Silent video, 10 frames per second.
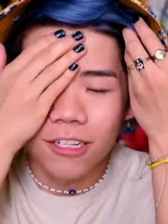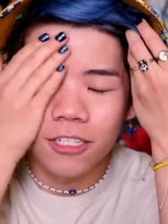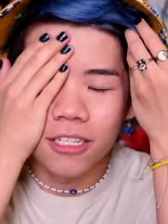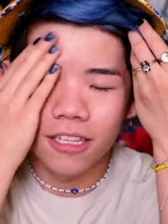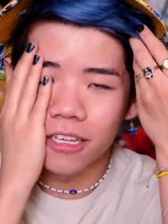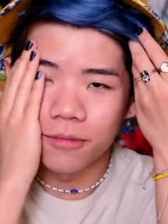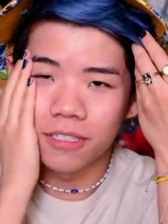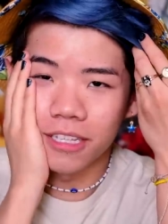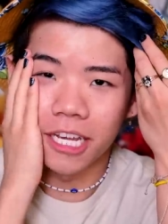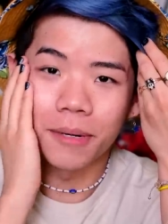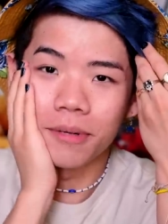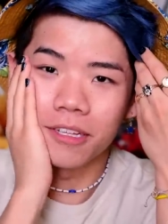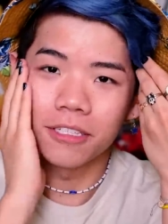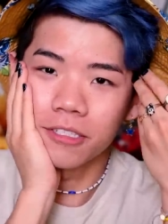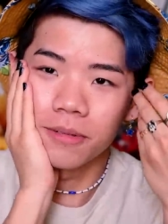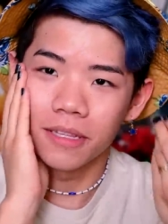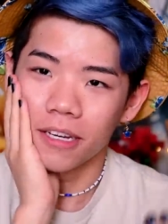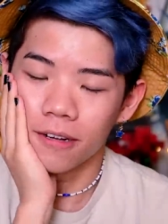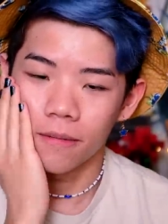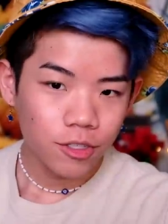Actually, I think it was the camera that's doing
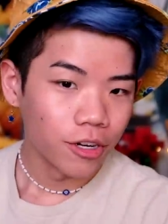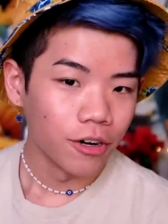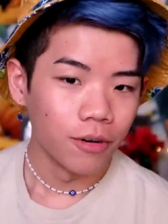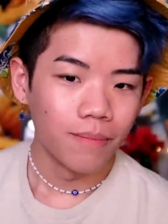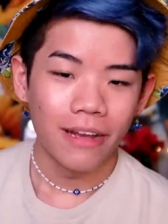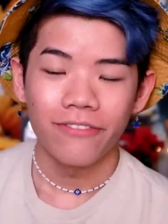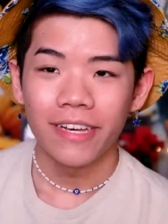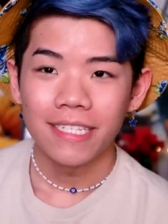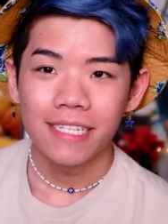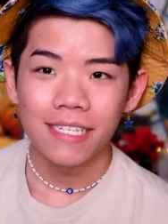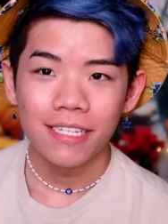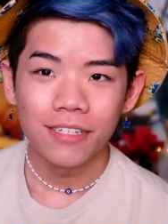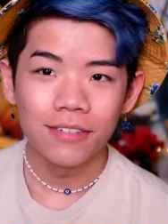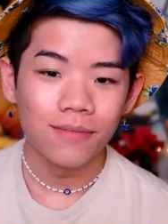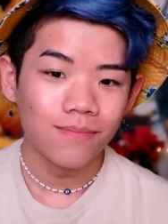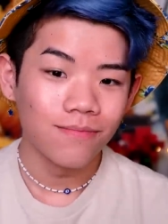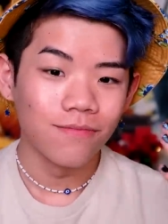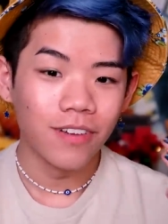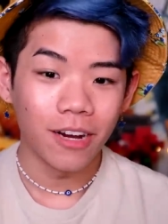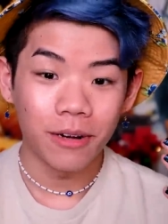that. So my face is still
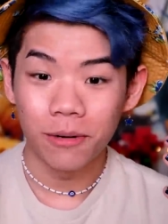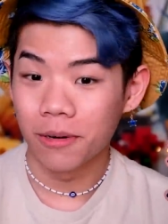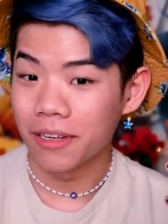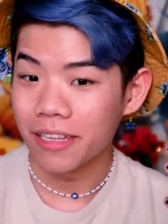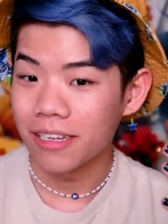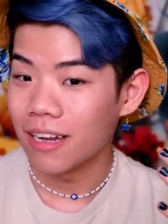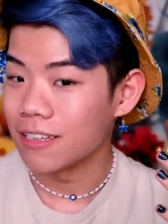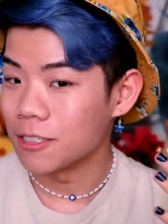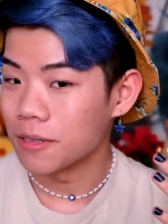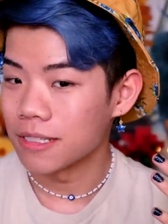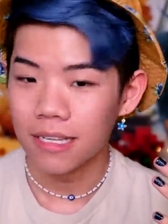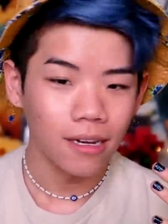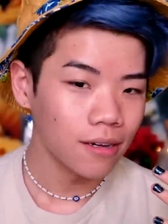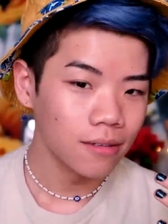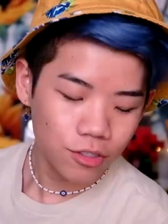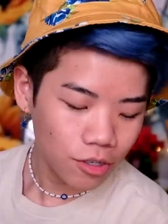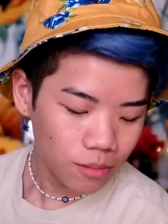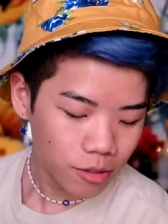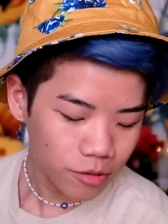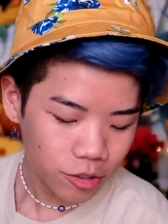very oily, as you can tell. So
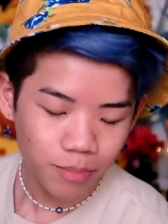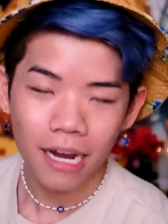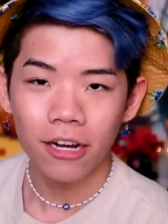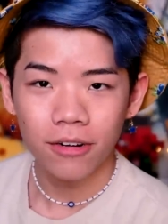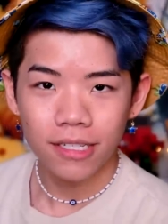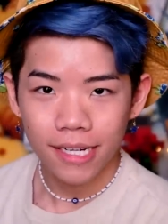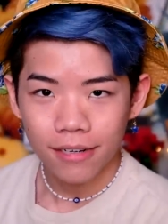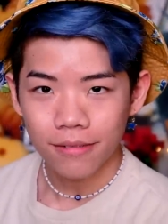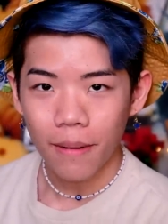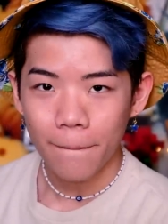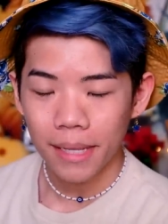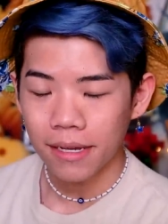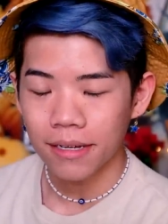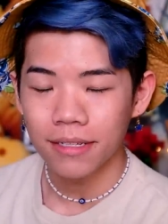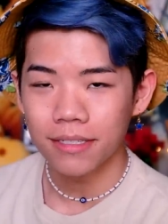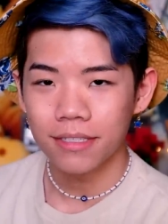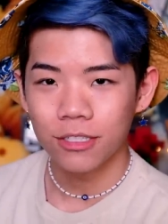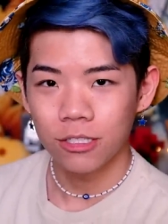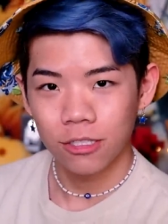I'm going to powder it down because